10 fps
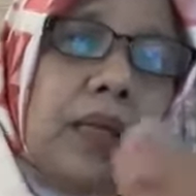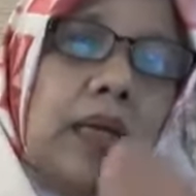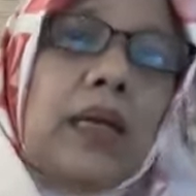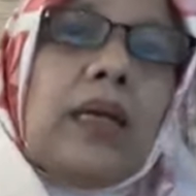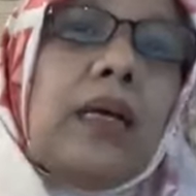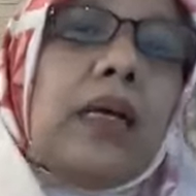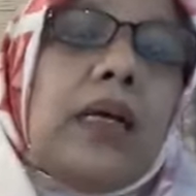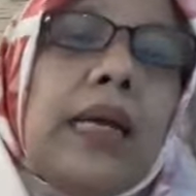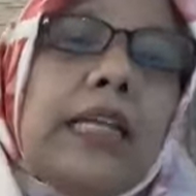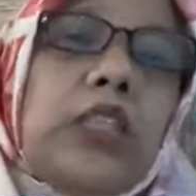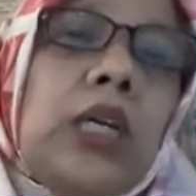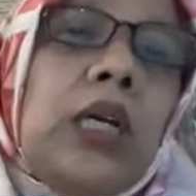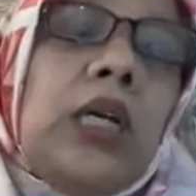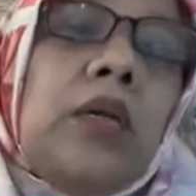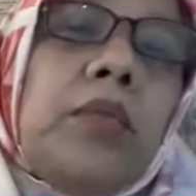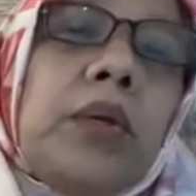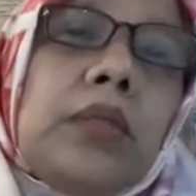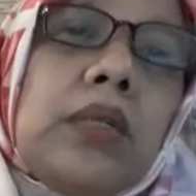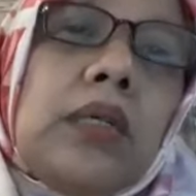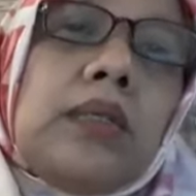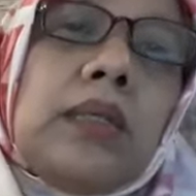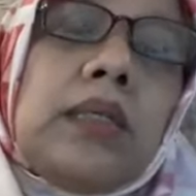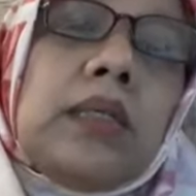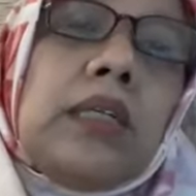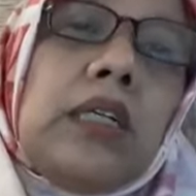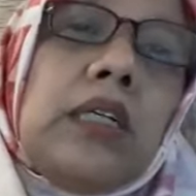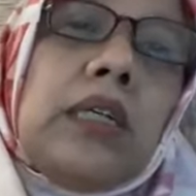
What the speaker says: at an earlier age, because it's a skill